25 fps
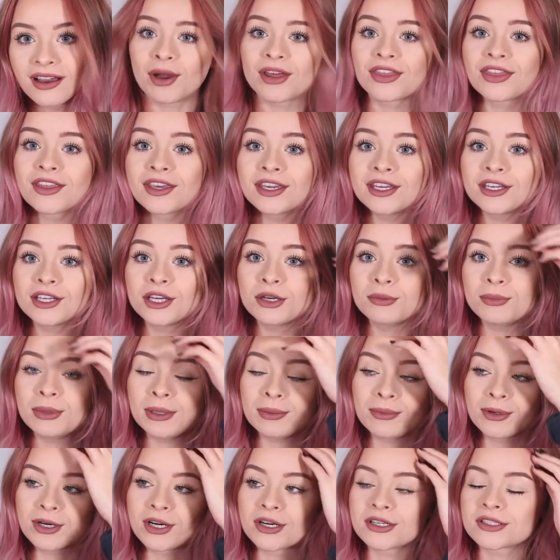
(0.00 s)
I think it could
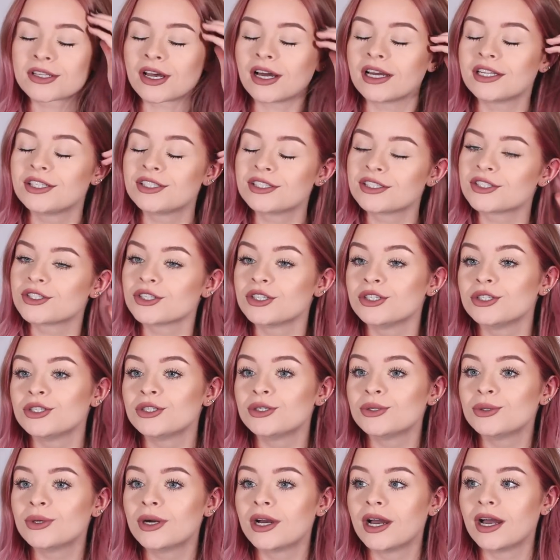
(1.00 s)
be because I
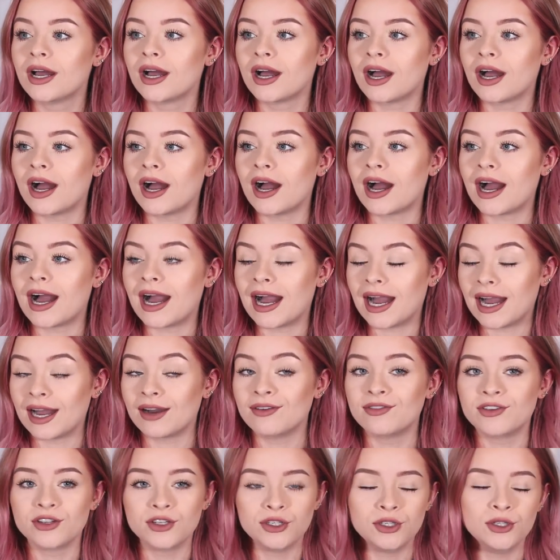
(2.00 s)
do
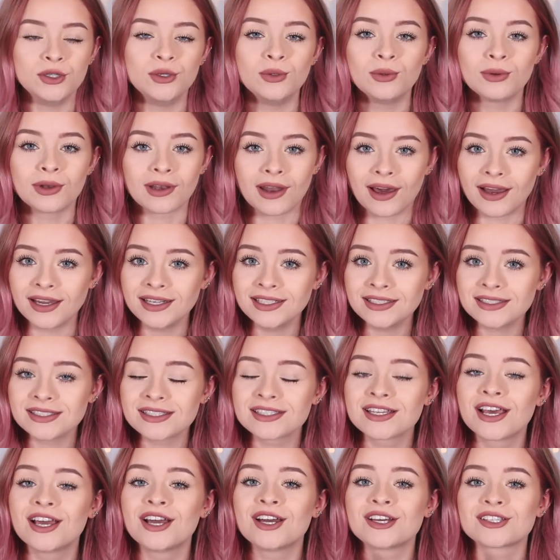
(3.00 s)
have new
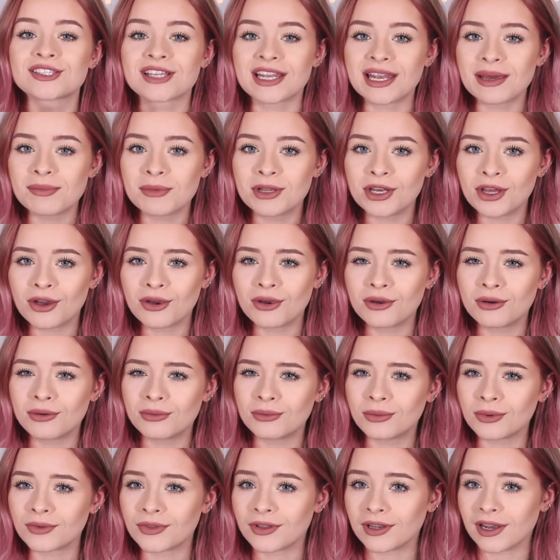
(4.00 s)
lights, so let me know
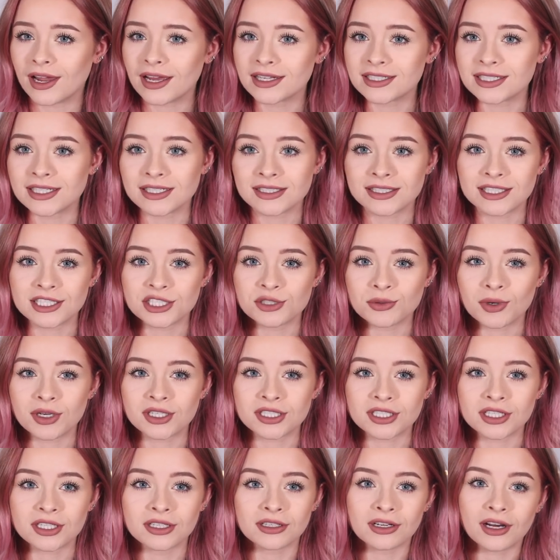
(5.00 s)
what the lighting
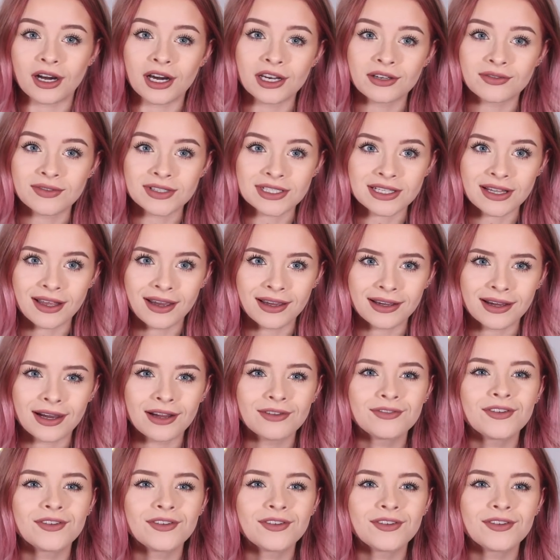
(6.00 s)
situation kind of is like.